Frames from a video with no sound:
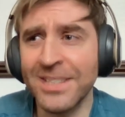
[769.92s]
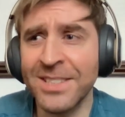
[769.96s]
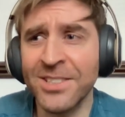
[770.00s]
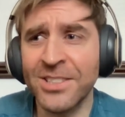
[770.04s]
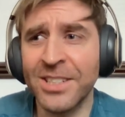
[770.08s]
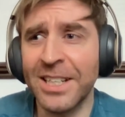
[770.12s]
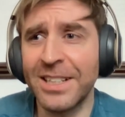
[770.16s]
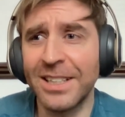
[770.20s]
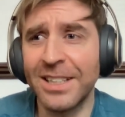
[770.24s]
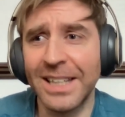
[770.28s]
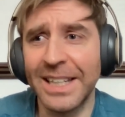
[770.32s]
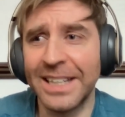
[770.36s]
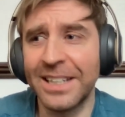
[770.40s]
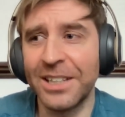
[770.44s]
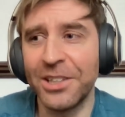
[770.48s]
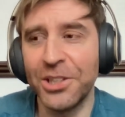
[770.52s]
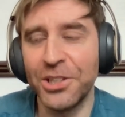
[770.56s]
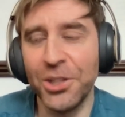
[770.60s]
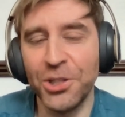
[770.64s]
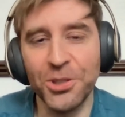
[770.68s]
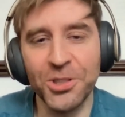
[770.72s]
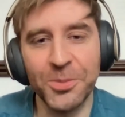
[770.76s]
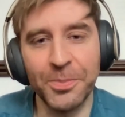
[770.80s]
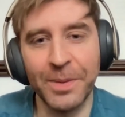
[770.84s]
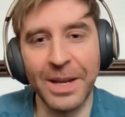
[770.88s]
of like a
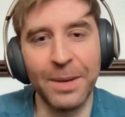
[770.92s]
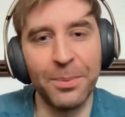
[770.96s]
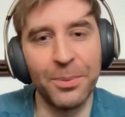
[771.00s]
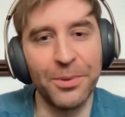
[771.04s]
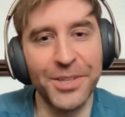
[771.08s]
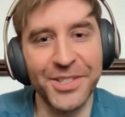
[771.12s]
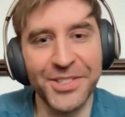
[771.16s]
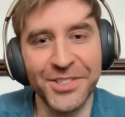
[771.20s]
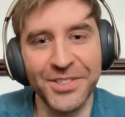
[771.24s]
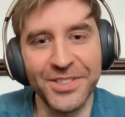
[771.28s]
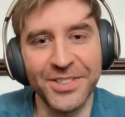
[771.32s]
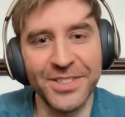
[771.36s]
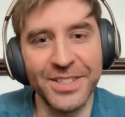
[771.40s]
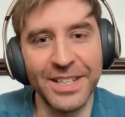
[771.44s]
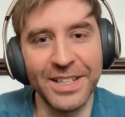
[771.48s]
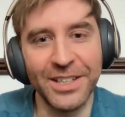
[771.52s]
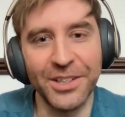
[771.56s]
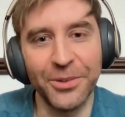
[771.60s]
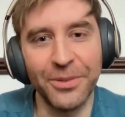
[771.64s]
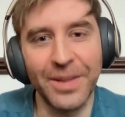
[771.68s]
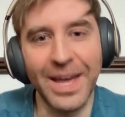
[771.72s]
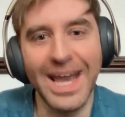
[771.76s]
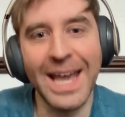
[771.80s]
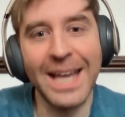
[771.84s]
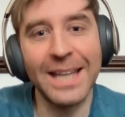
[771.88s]
newspaper, isn't it? You know, the
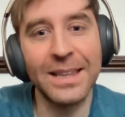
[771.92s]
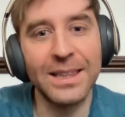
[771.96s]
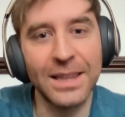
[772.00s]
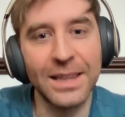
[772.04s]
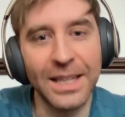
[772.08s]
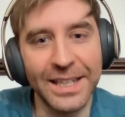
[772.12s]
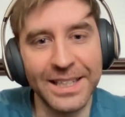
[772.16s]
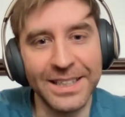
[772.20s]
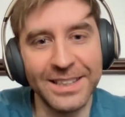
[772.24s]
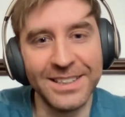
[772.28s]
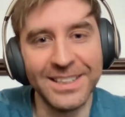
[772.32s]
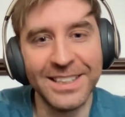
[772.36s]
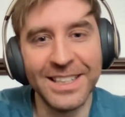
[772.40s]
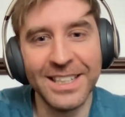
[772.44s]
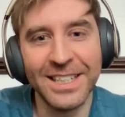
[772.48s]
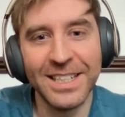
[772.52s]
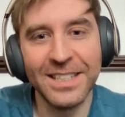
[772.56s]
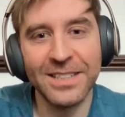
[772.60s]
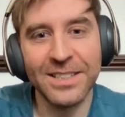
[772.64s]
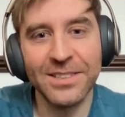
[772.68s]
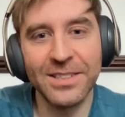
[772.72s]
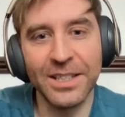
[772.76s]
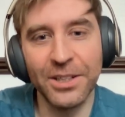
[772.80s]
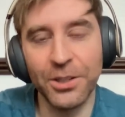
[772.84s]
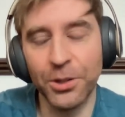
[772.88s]
headline,
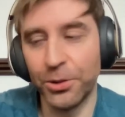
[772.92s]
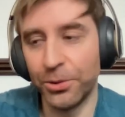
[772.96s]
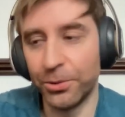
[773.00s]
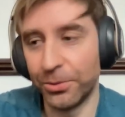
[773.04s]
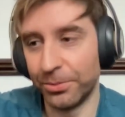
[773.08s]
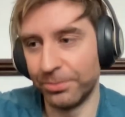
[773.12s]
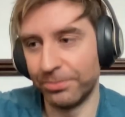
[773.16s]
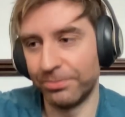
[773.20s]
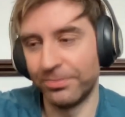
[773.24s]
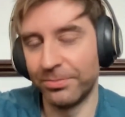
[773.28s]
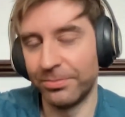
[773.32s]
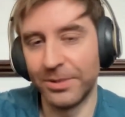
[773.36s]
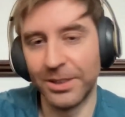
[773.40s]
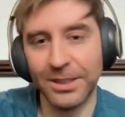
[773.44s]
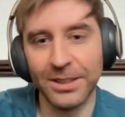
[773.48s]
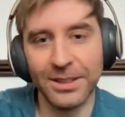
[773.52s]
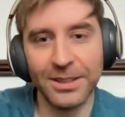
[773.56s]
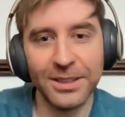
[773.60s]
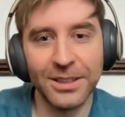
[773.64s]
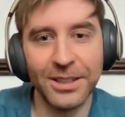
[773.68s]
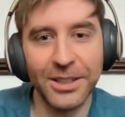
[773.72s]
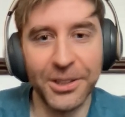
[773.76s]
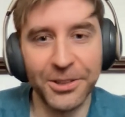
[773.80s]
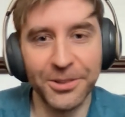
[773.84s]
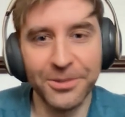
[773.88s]
it's like, oh,
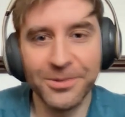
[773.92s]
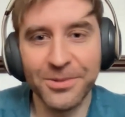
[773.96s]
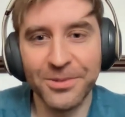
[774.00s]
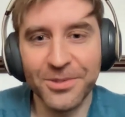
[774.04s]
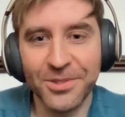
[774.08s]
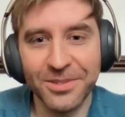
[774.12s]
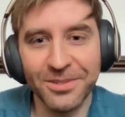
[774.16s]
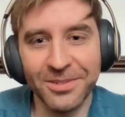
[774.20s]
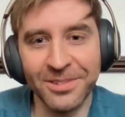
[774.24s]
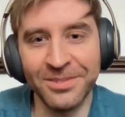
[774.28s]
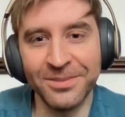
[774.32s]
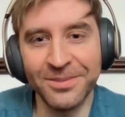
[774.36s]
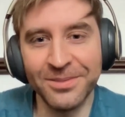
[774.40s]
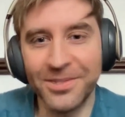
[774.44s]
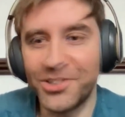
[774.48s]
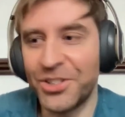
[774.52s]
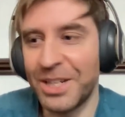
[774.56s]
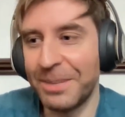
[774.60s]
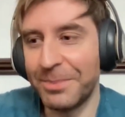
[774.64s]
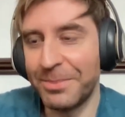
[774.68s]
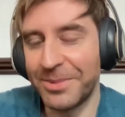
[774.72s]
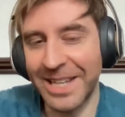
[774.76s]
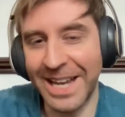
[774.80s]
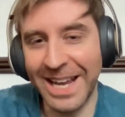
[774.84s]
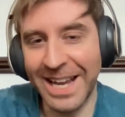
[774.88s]
you know,
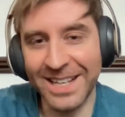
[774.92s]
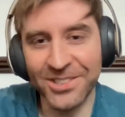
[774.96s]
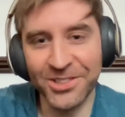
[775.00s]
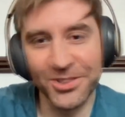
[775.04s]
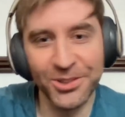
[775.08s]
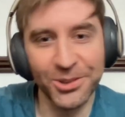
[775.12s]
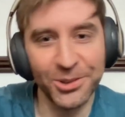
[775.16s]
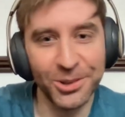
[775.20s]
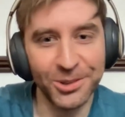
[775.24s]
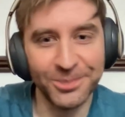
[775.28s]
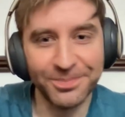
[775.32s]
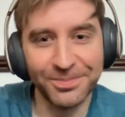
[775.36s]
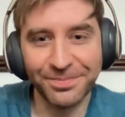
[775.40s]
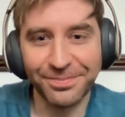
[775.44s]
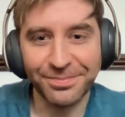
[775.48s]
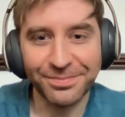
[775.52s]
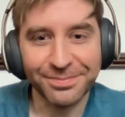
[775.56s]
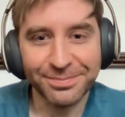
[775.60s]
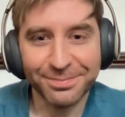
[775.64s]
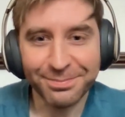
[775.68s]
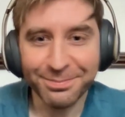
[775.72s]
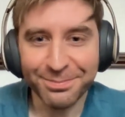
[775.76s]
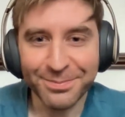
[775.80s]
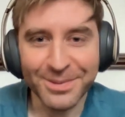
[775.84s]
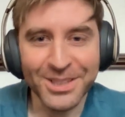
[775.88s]
James
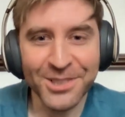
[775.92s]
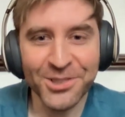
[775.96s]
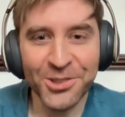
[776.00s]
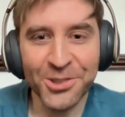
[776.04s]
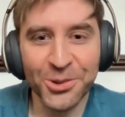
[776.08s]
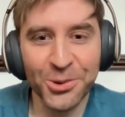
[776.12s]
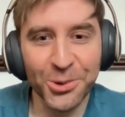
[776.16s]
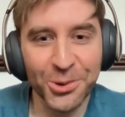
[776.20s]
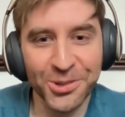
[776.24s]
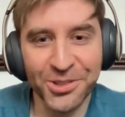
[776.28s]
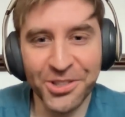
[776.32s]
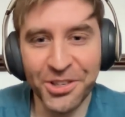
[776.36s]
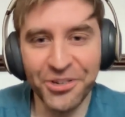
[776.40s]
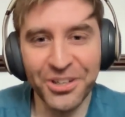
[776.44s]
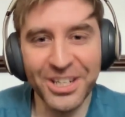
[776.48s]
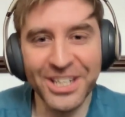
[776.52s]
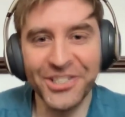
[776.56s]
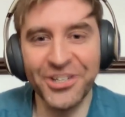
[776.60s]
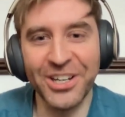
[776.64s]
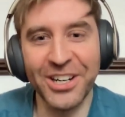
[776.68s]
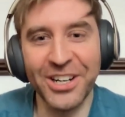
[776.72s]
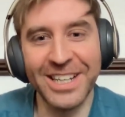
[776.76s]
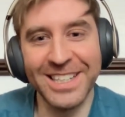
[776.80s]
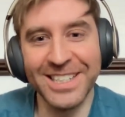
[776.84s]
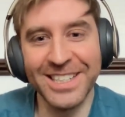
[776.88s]
Haskell scores
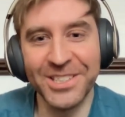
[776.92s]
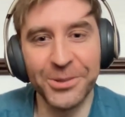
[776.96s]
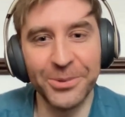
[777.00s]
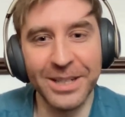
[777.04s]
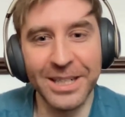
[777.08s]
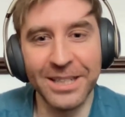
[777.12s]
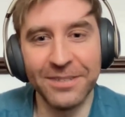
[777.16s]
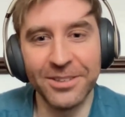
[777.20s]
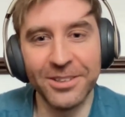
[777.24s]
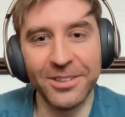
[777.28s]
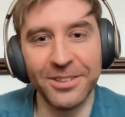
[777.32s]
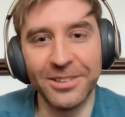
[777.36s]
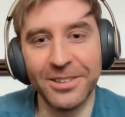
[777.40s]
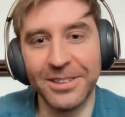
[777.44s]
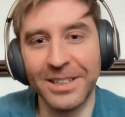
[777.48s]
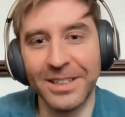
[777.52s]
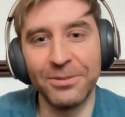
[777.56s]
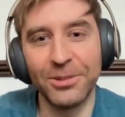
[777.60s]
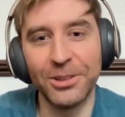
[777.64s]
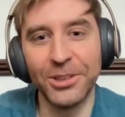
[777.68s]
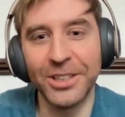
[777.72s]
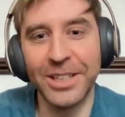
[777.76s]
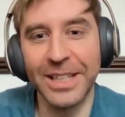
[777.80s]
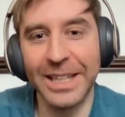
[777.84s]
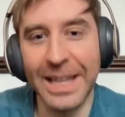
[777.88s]
3 tries or whatever.
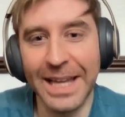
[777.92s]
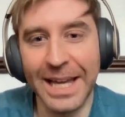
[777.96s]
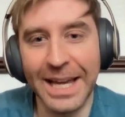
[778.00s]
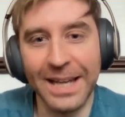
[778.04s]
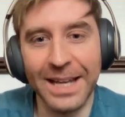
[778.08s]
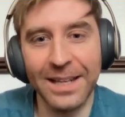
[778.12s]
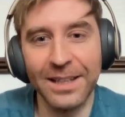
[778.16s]
I'll have a look at